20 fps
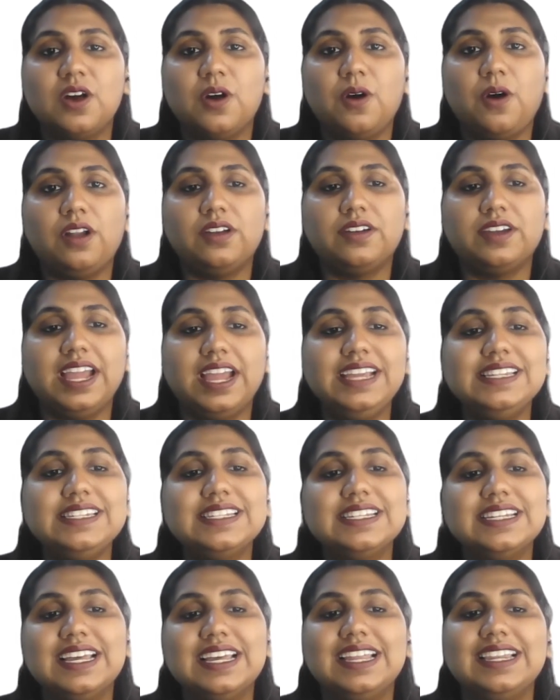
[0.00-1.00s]
All right.
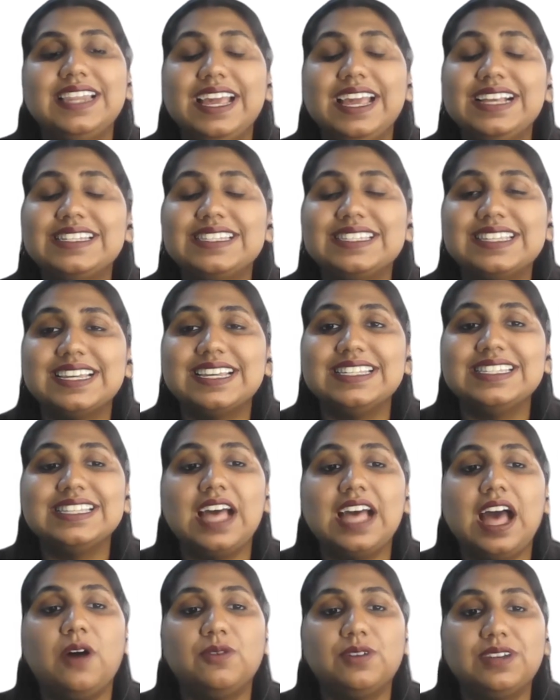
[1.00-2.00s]
Next is
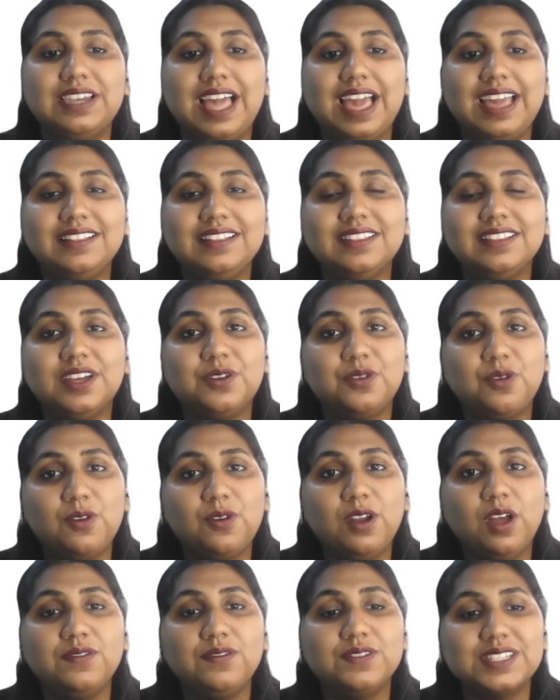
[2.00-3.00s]
outline the
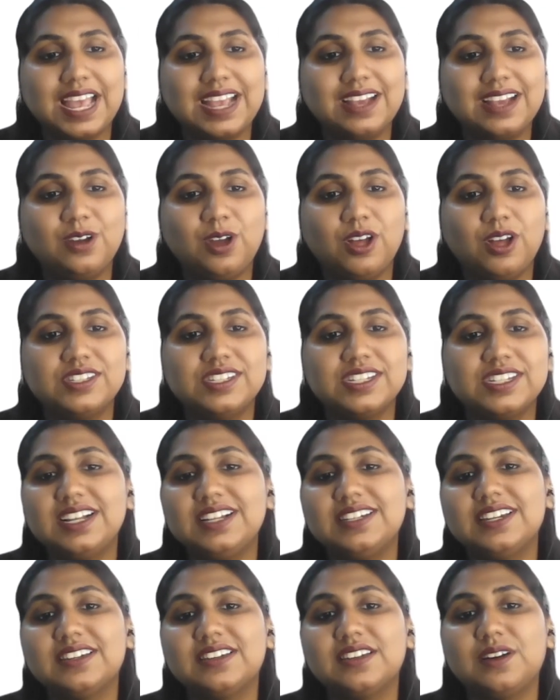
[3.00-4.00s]
role of
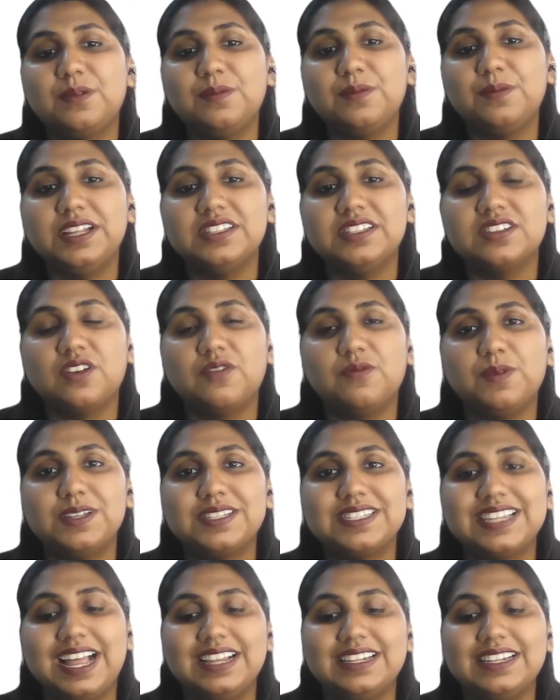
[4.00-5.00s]
psychological determinants of
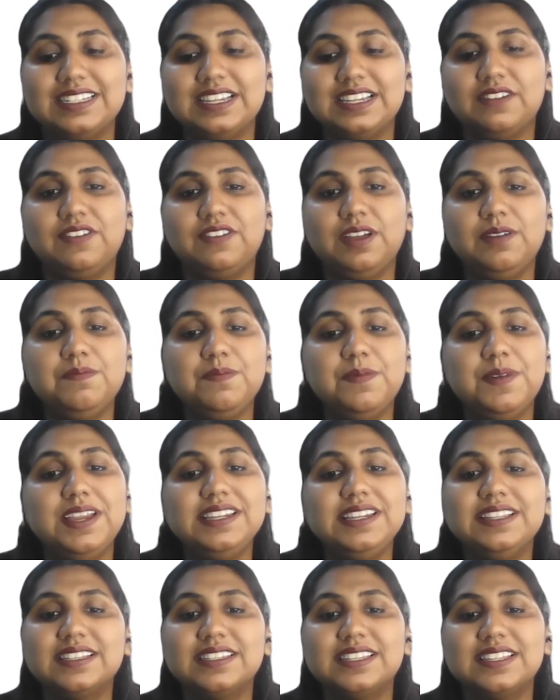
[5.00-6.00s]
personality
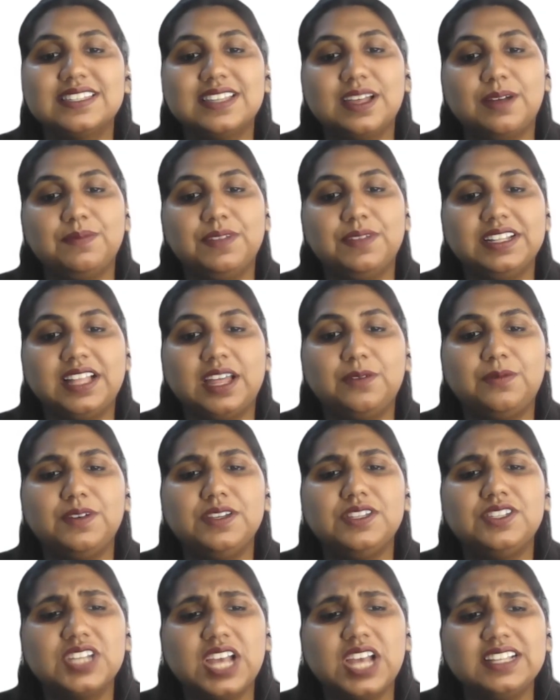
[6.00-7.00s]
development. This is something that
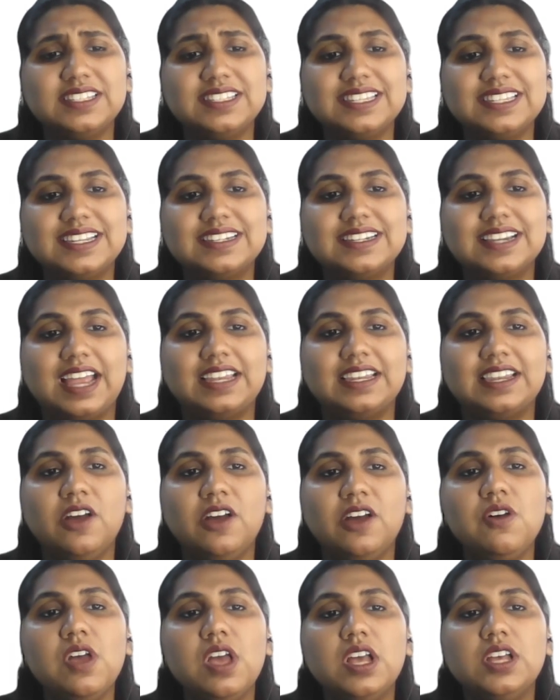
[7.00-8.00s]
we just did right
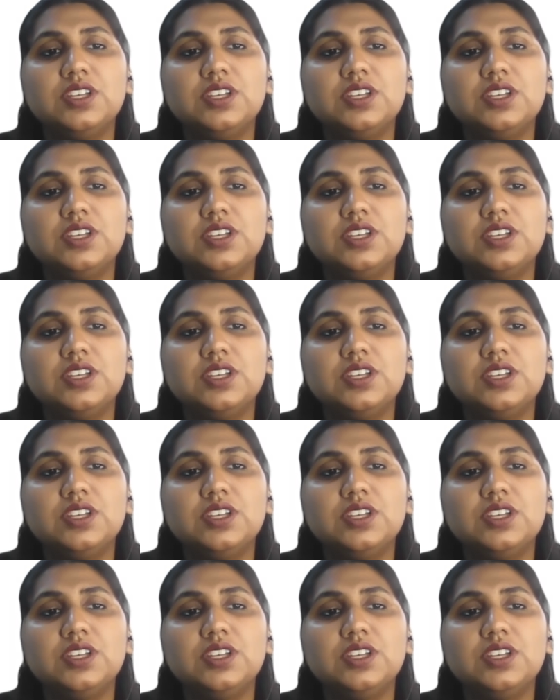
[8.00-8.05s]
now.